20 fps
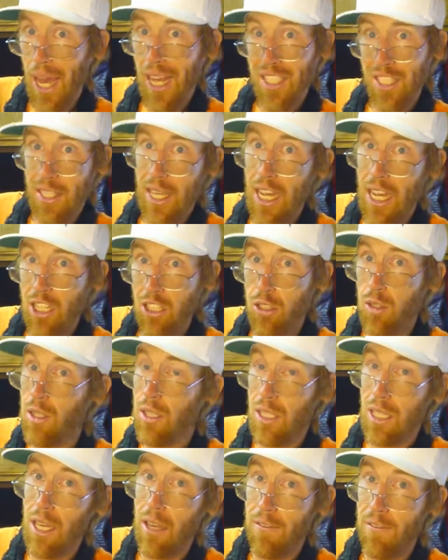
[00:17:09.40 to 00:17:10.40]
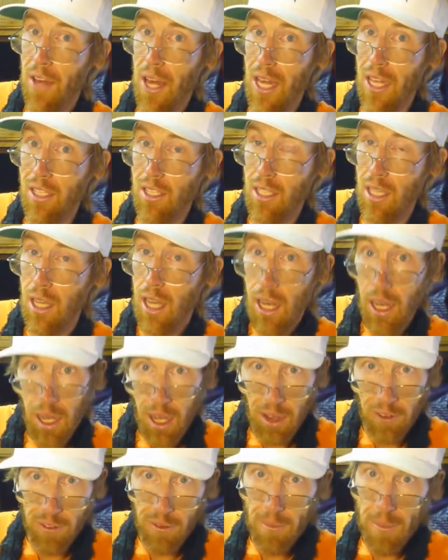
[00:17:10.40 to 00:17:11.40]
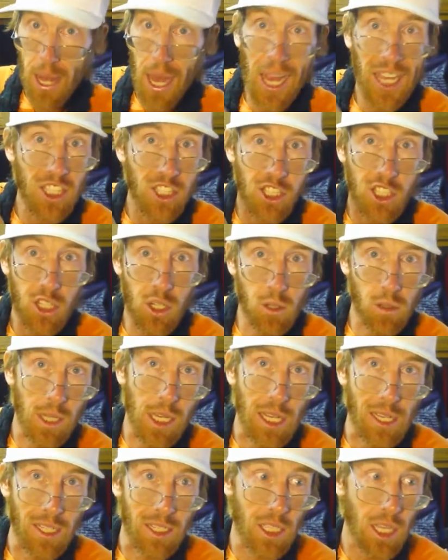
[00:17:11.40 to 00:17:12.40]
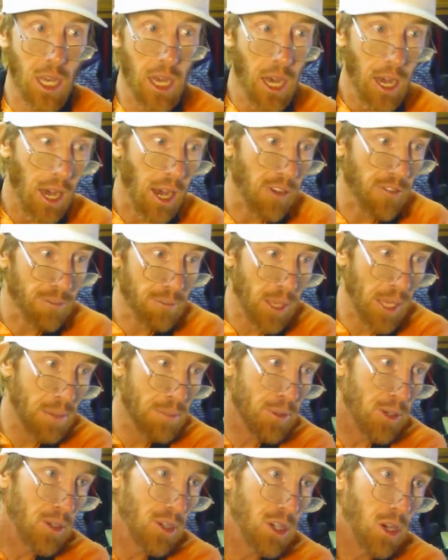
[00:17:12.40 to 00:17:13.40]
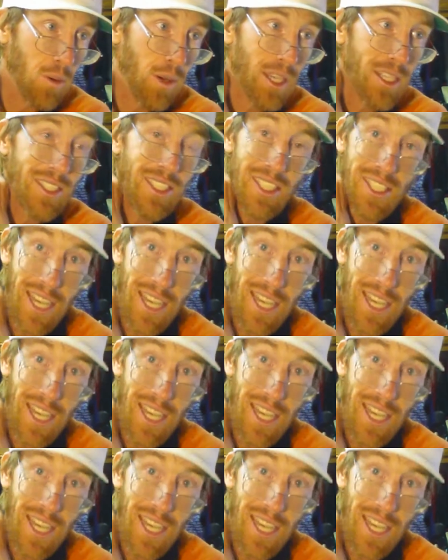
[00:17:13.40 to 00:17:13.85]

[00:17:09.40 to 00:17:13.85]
mass casualty events, of mass shootings, of people going